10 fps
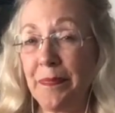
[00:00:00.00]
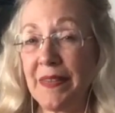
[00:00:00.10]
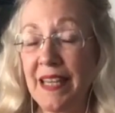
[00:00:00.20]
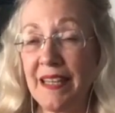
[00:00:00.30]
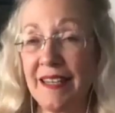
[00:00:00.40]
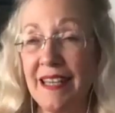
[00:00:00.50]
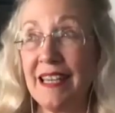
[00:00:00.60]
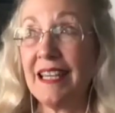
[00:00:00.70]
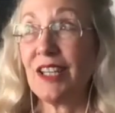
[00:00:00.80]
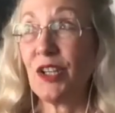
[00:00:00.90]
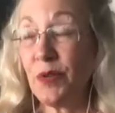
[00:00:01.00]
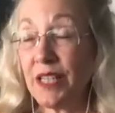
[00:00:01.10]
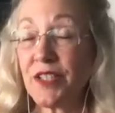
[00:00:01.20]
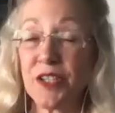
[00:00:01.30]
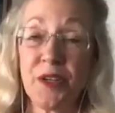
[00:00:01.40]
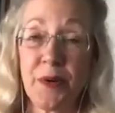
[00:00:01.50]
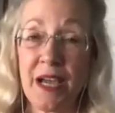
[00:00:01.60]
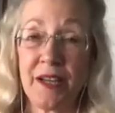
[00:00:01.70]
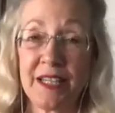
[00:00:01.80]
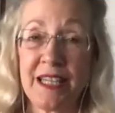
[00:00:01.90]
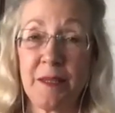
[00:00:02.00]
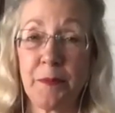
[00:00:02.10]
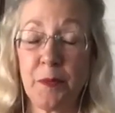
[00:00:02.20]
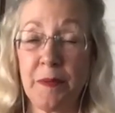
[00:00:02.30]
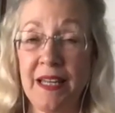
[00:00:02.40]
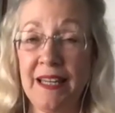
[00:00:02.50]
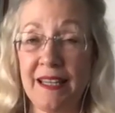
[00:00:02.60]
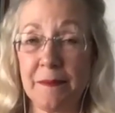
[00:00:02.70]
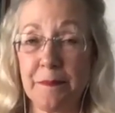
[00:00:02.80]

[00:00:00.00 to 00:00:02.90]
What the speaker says: then you need to know how to keep your money.